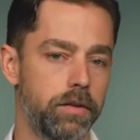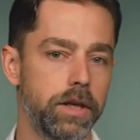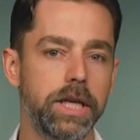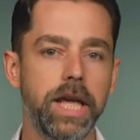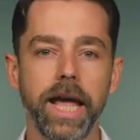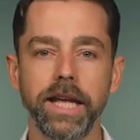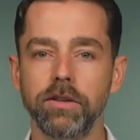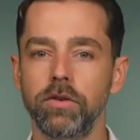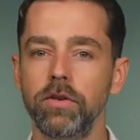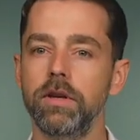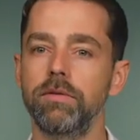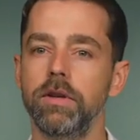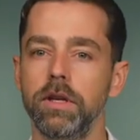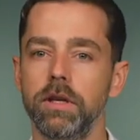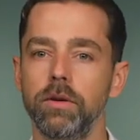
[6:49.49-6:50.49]
The gate
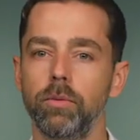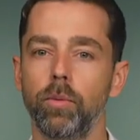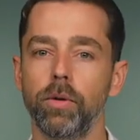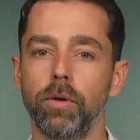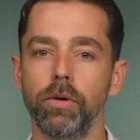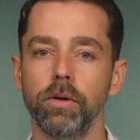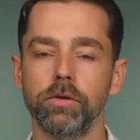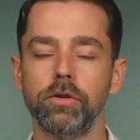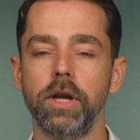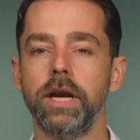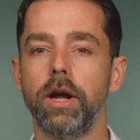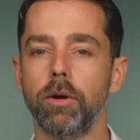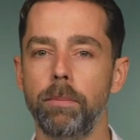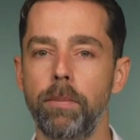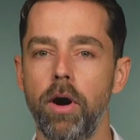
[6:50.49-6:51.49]
C V will send
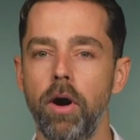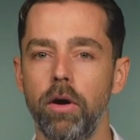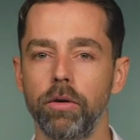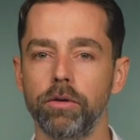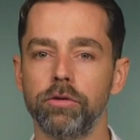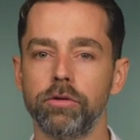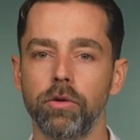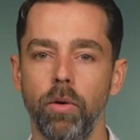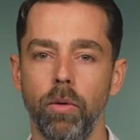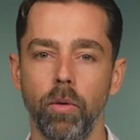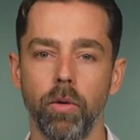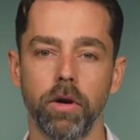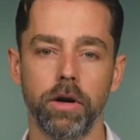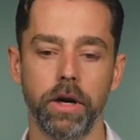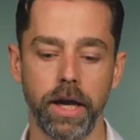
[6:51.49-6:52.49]
out a pulse
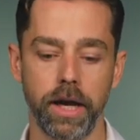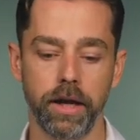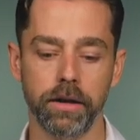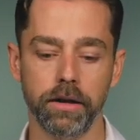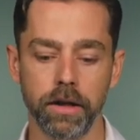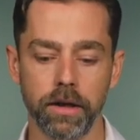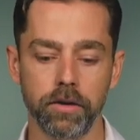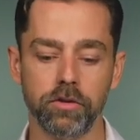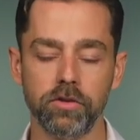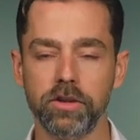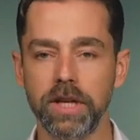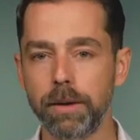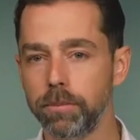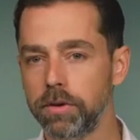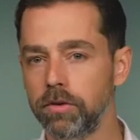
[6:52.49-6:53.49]
or a
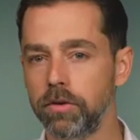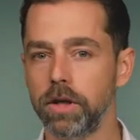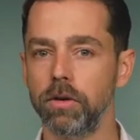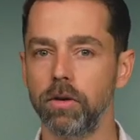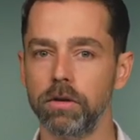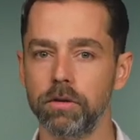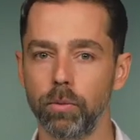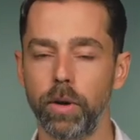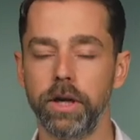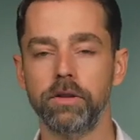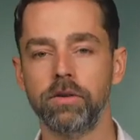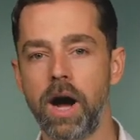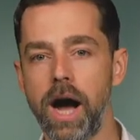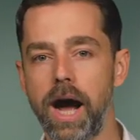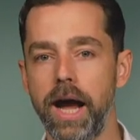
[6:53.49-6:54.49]
stepped signal. When
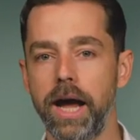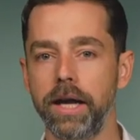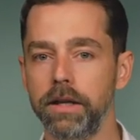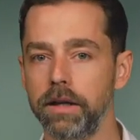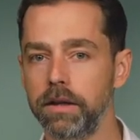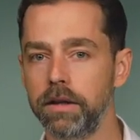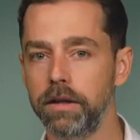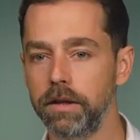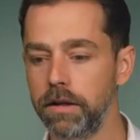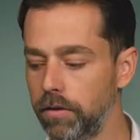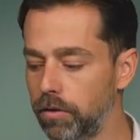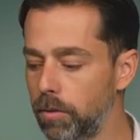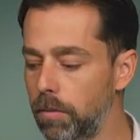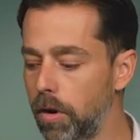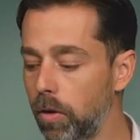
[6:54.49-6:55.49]
it's high,
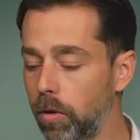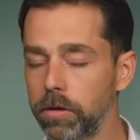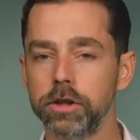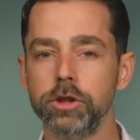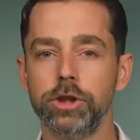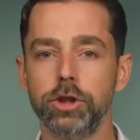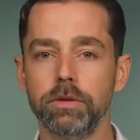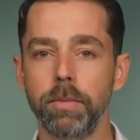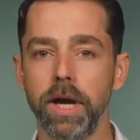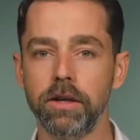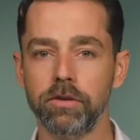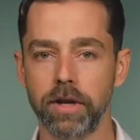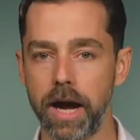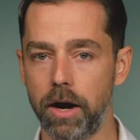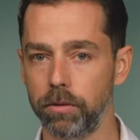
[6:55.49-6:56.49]
the Moog should
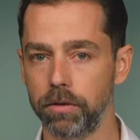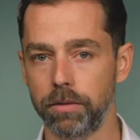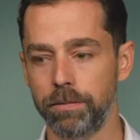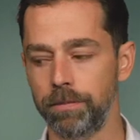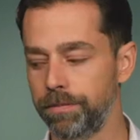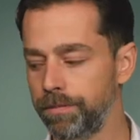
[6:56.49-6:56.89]
make sound.